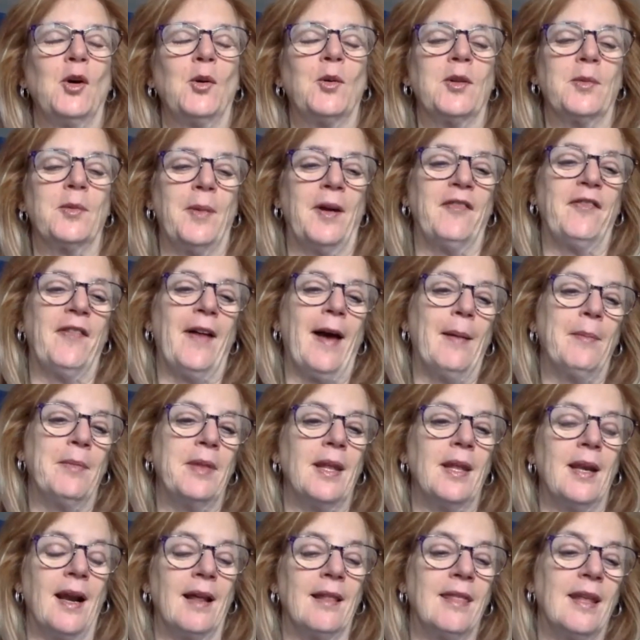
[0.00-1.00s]
my
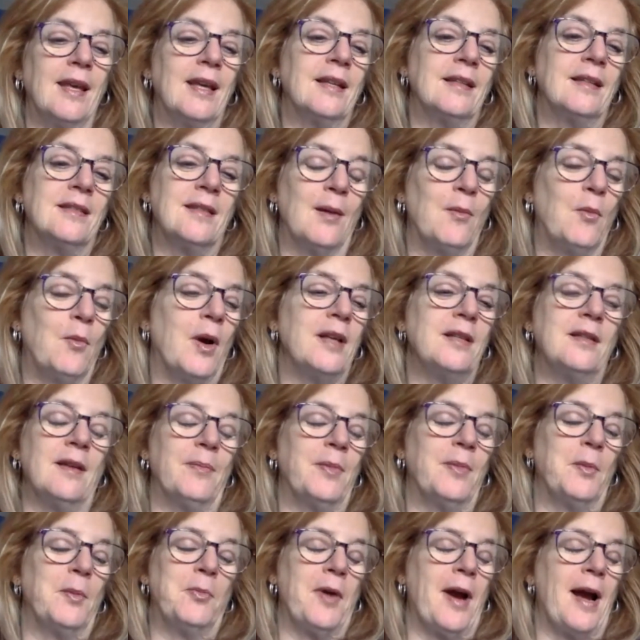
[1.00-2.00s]
family that I think in some ways I've
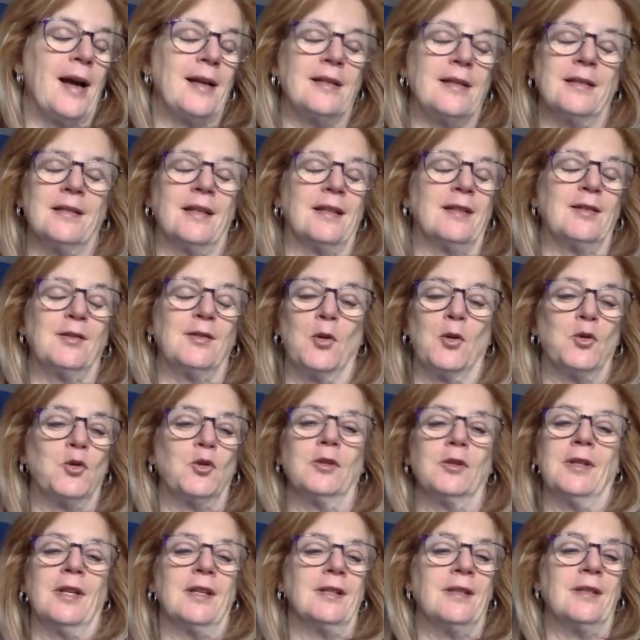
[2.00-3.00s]
been practicing social
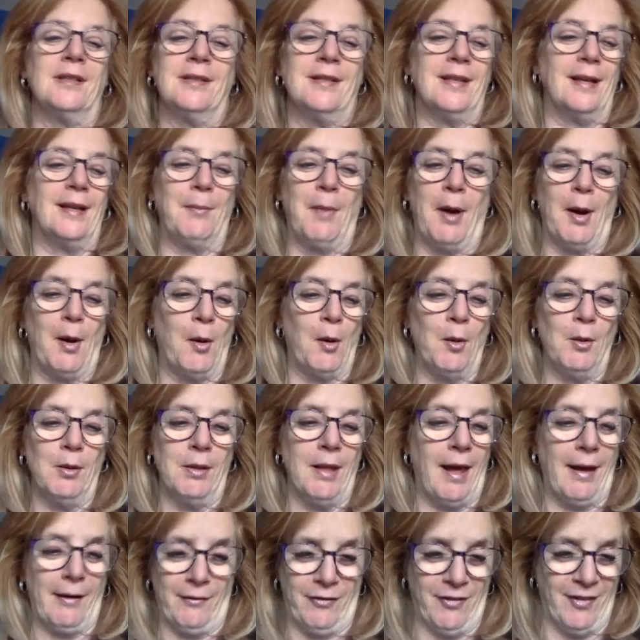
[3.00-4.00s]
distancing my whole
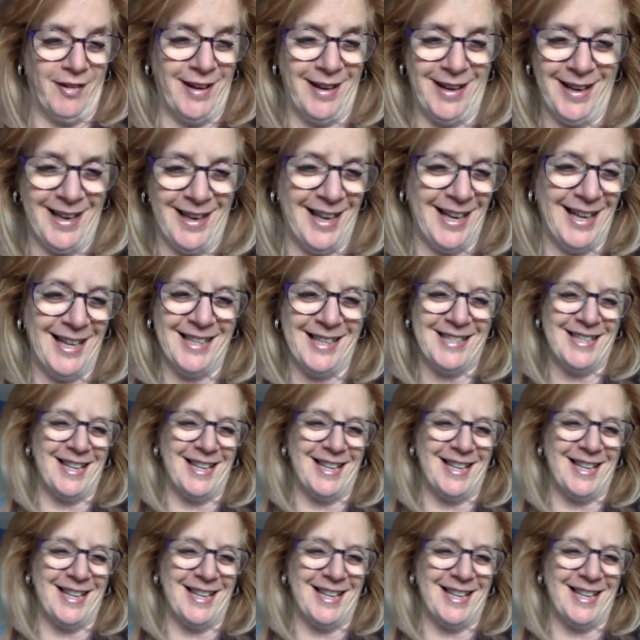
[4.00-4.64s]
life. It's